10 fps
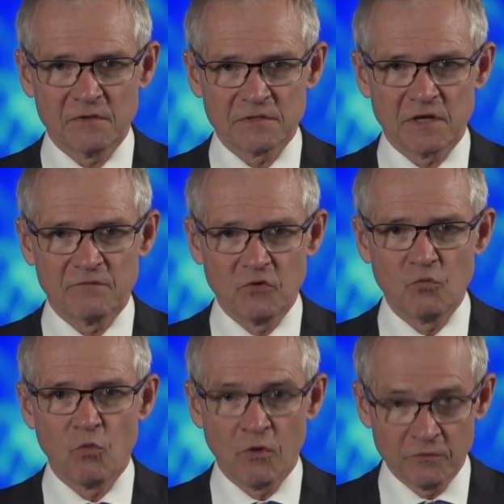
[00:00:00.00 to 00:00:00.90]
So if you
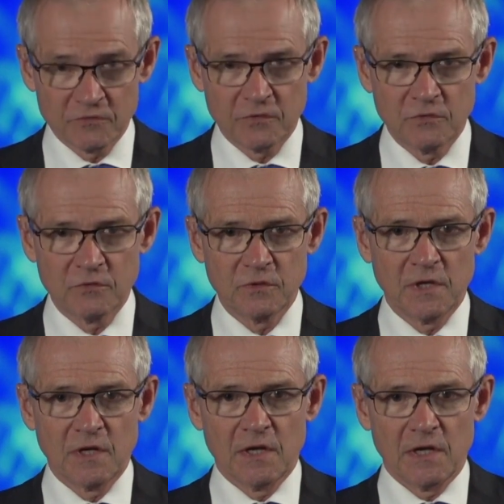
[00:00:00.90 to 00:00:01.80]
want to
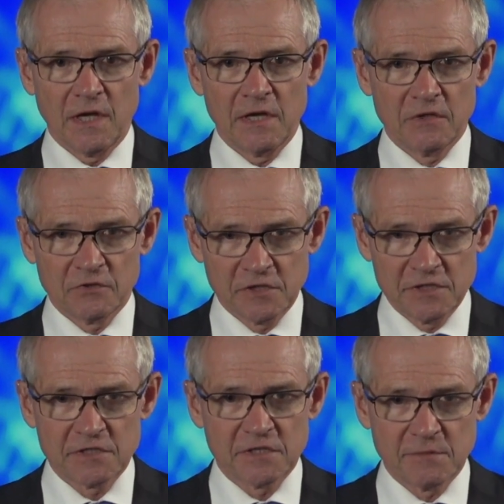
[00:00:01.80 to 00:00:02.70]

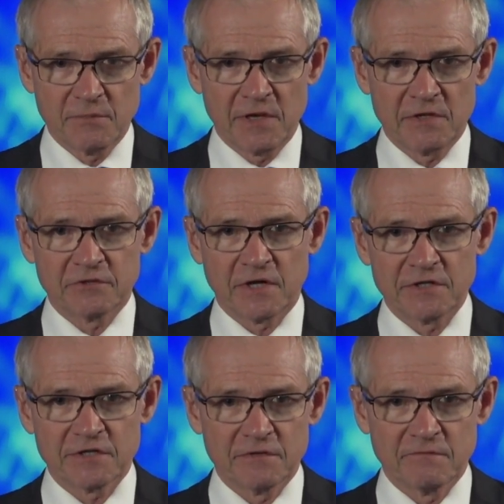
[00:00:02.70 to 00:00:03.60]
increase the
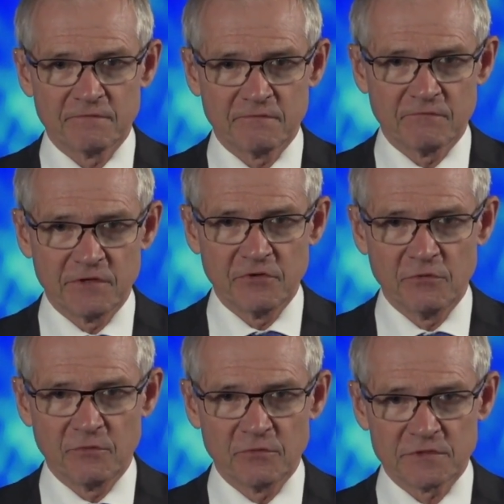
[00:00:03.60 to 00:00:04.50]
penetration of
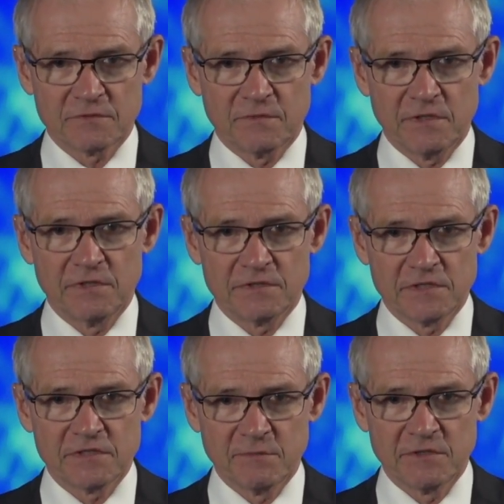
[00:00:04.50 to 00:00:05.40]
renewables in the
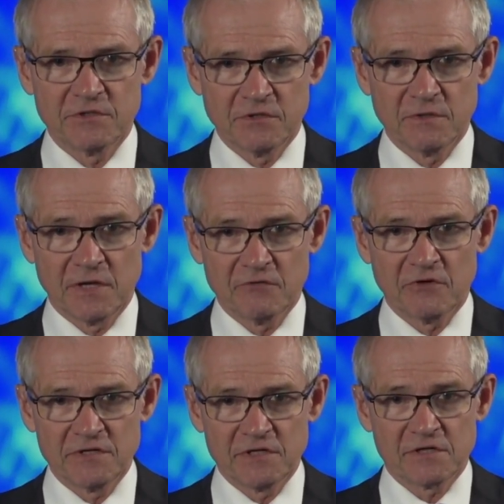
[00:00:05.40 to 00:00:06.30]
system and
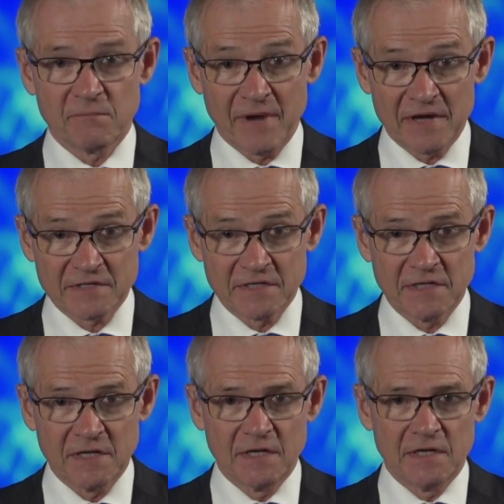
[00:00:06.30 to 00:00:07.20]
increase its capacity,
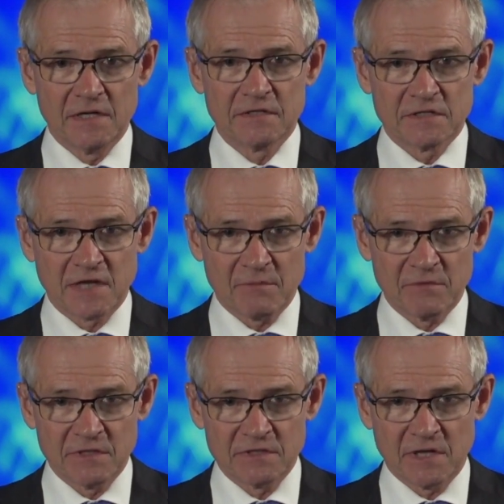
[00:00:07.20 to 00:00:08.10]
as has
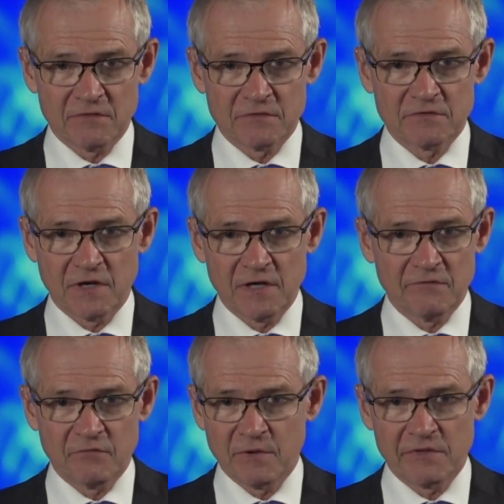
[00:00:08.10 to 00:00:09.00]
happened in South Australia
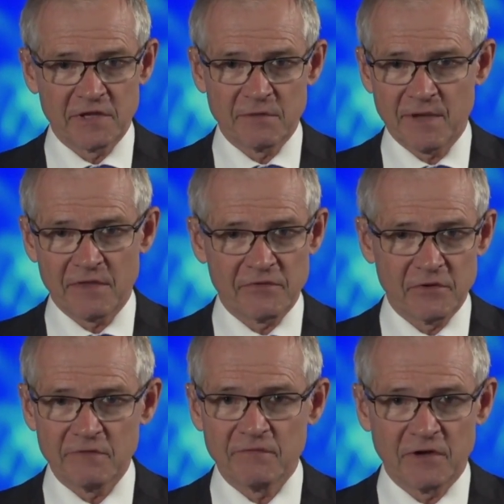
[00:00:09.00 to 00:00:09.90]
from I think about
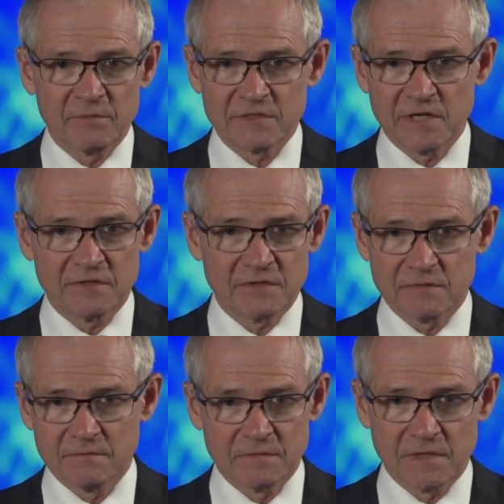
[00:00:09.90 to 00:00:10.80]
35% to
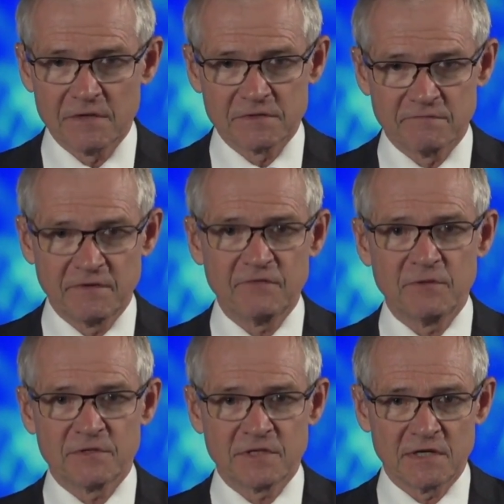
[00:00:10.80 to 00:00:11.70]
close to
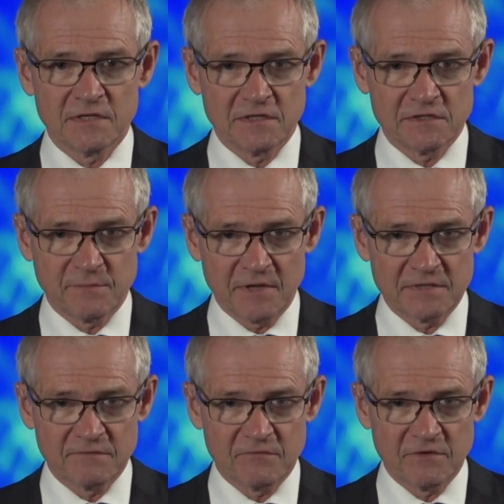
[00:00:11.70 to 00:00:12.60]
50% in the space
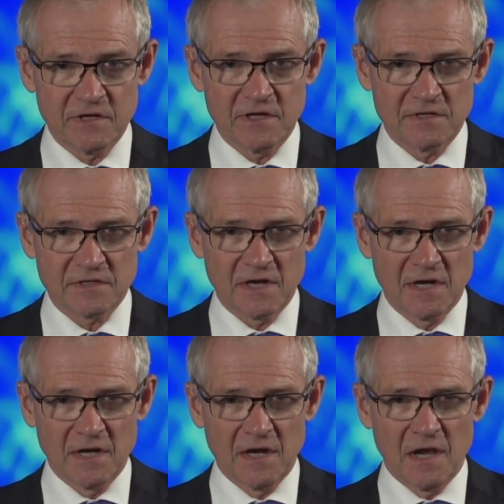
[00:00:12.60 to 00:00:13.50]
of 3 years,
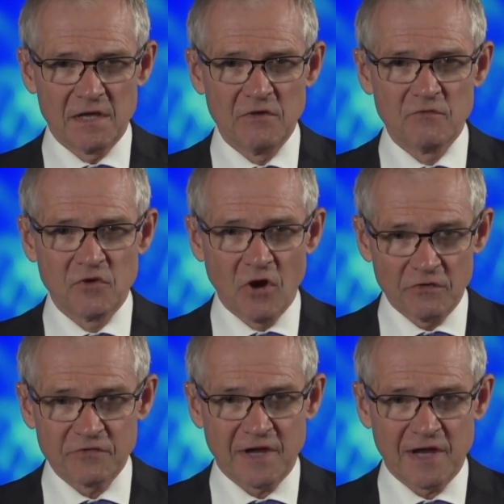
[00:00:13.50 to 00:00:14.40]
you've got
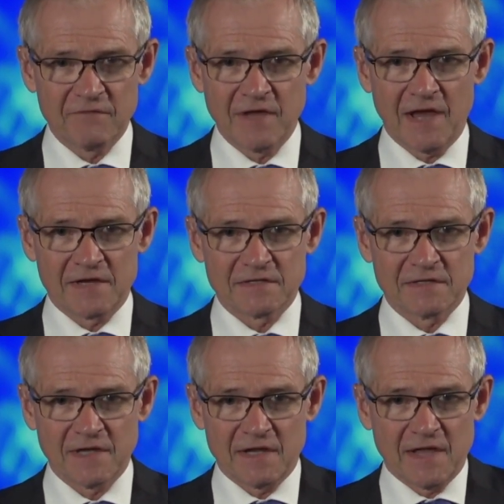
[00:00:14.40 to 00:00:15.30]
to have gas.
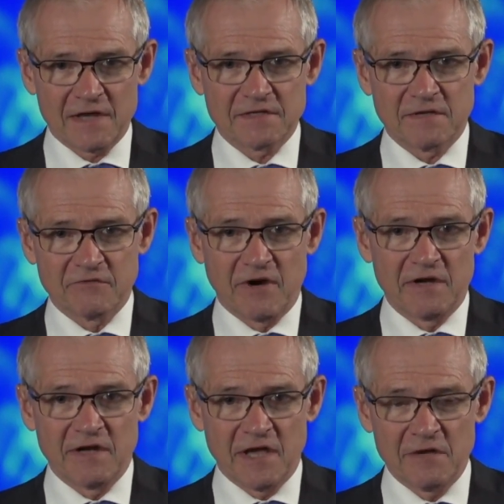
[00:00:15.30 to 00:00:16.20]
That's the great
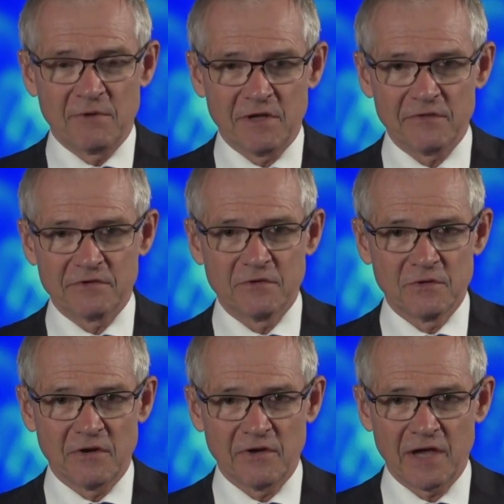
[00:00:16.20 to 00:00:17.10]
enabler. The two
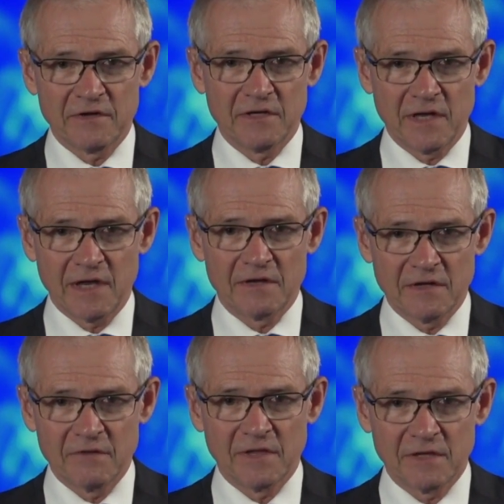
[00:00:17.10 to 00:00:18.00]
go hand in hand,
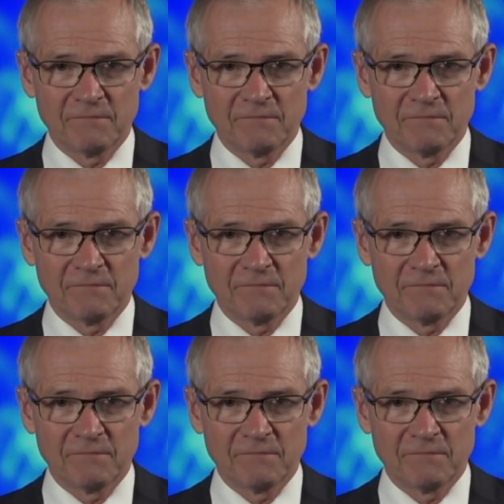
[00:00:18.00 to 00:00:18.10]
don't they?